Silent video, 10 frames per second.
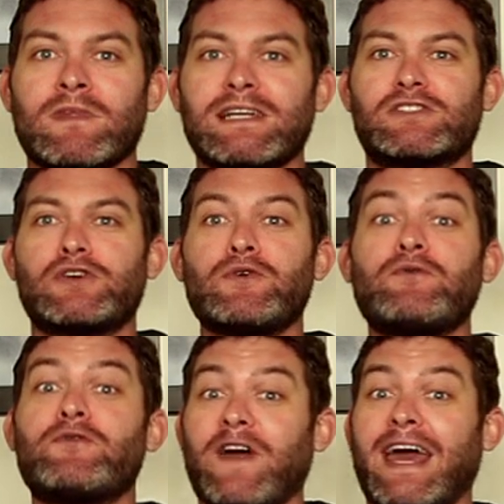these two
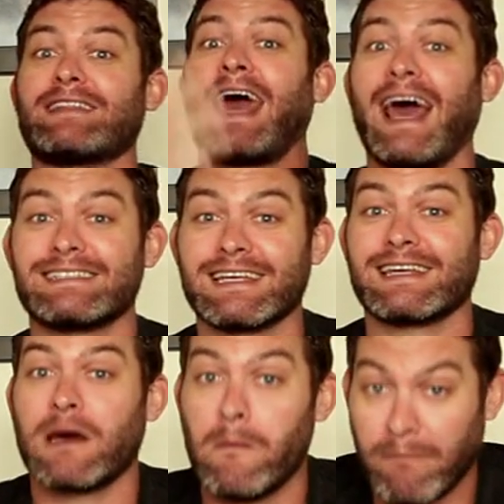fantastic
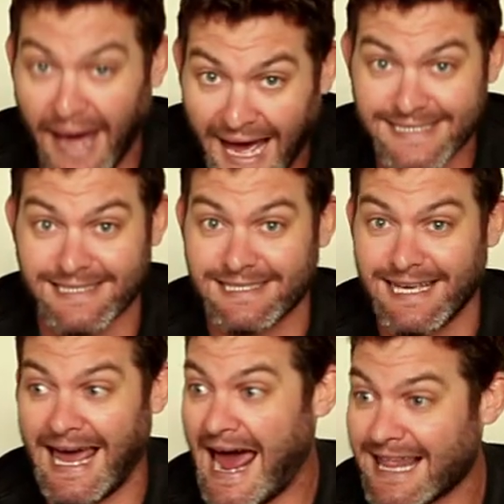combatants,
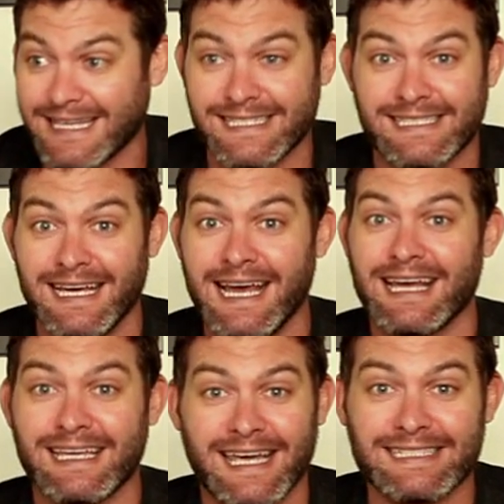athletes,
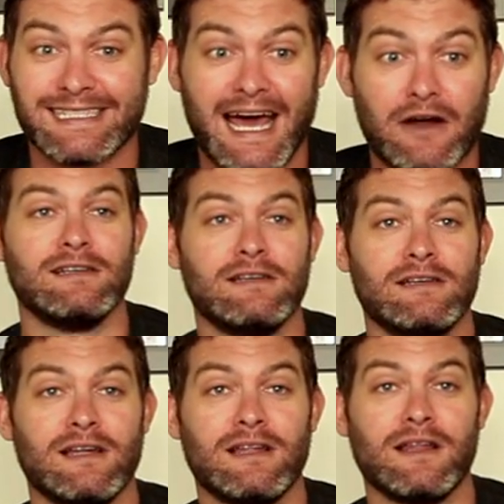get down.
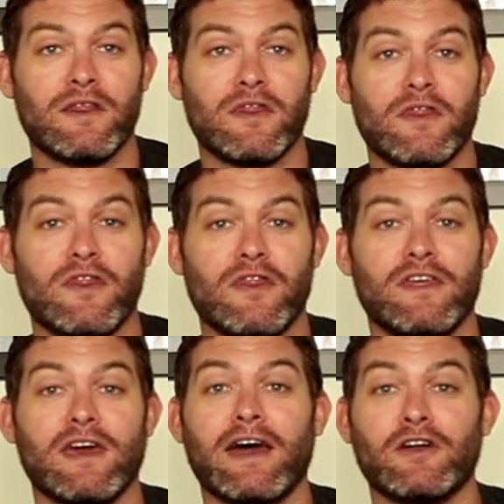
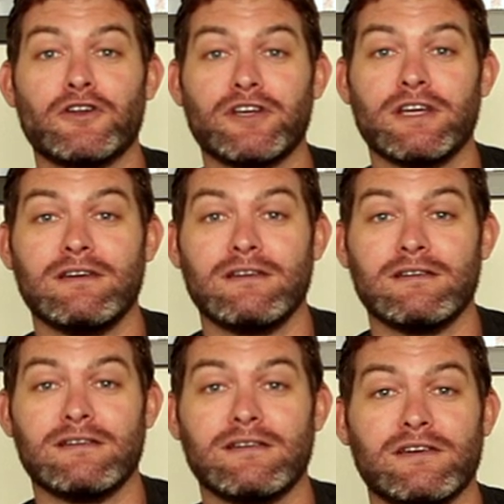The energy
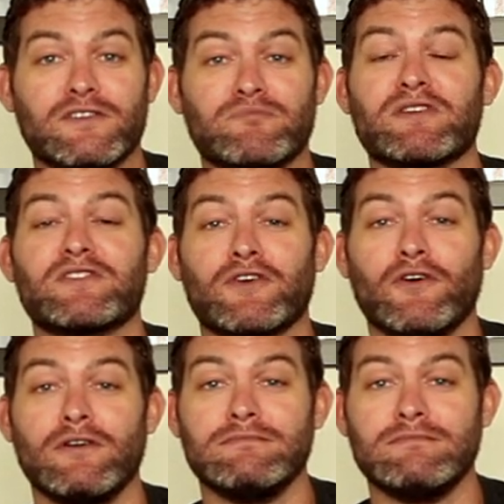is
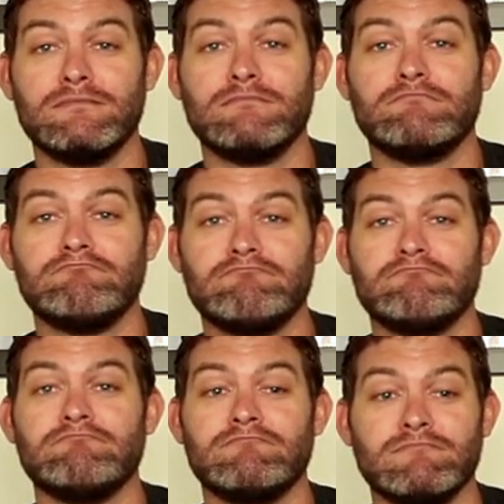mystical.
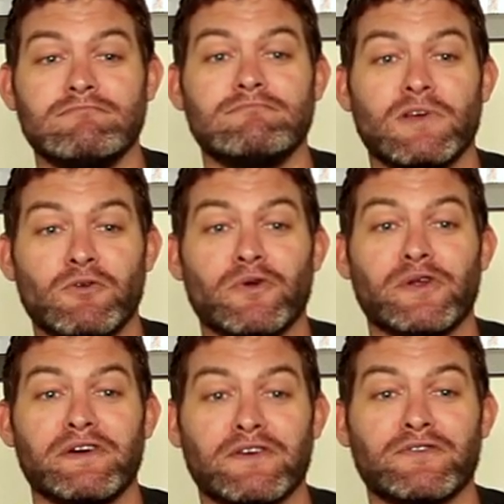It
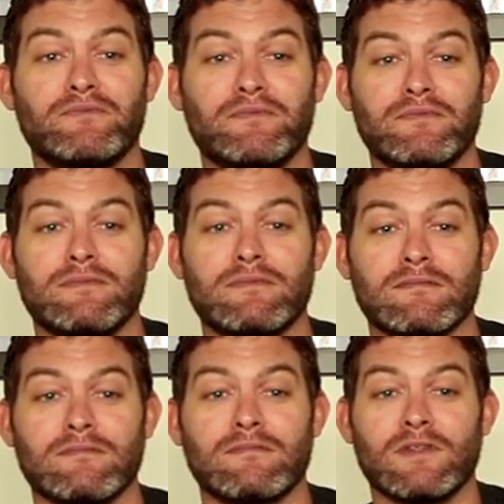really is.
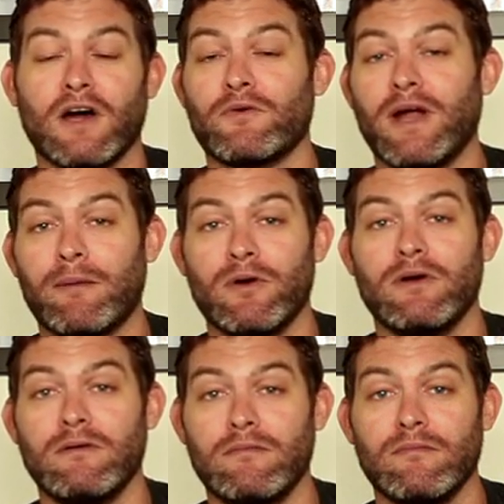Not the rapper
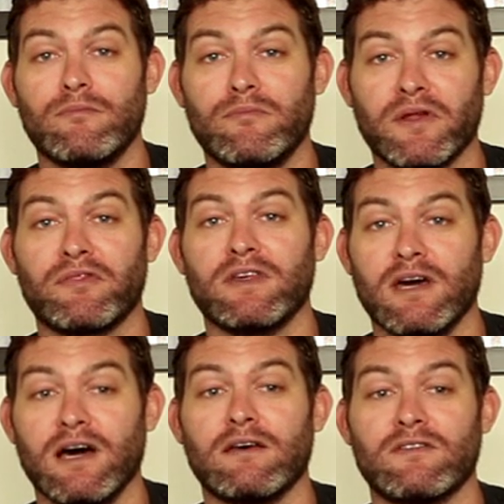but the
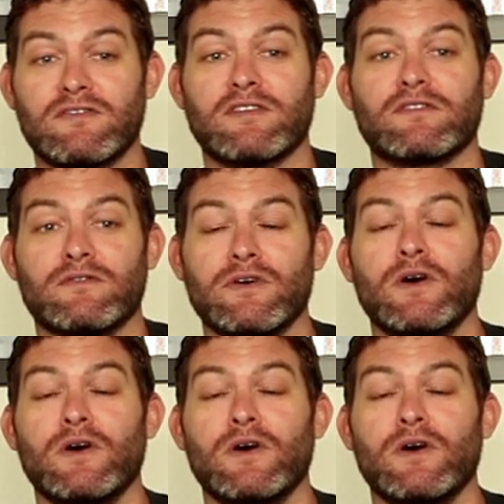uh, sense of